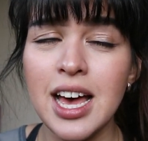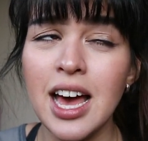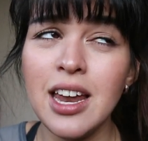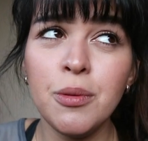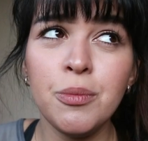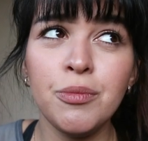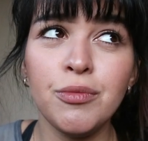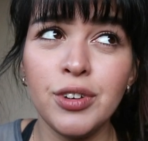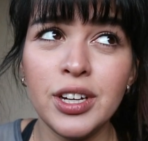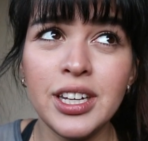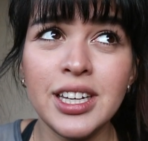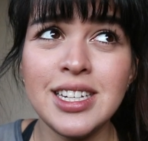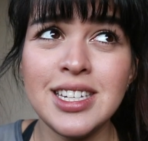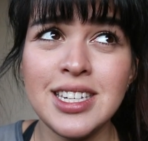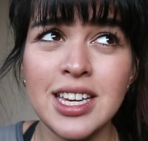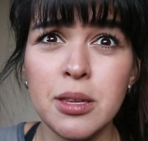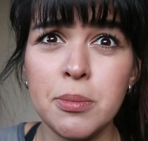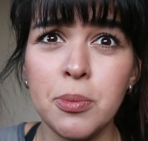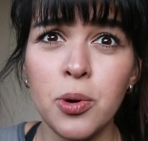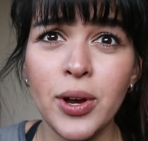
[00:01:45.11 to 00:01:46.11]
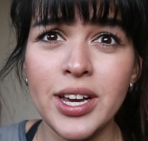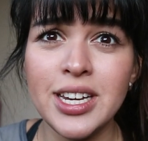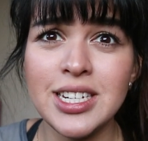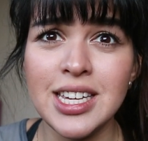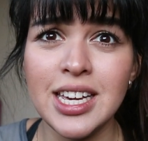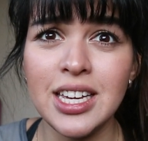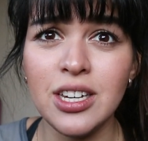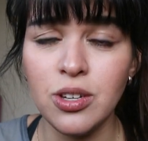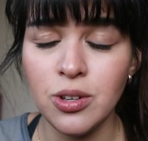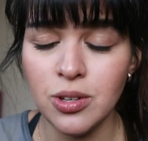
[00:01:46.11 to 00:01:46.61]
I didn't really see the point
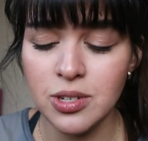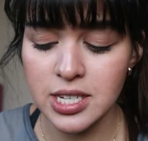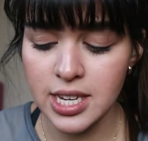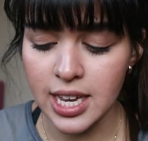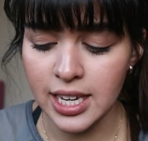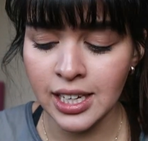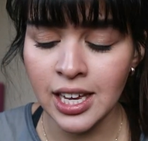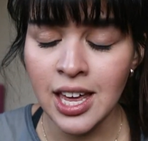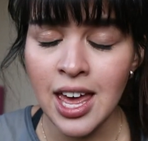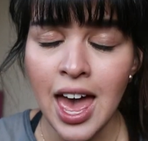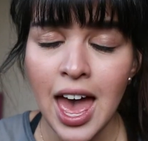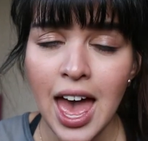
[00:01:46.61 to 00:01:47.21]
in using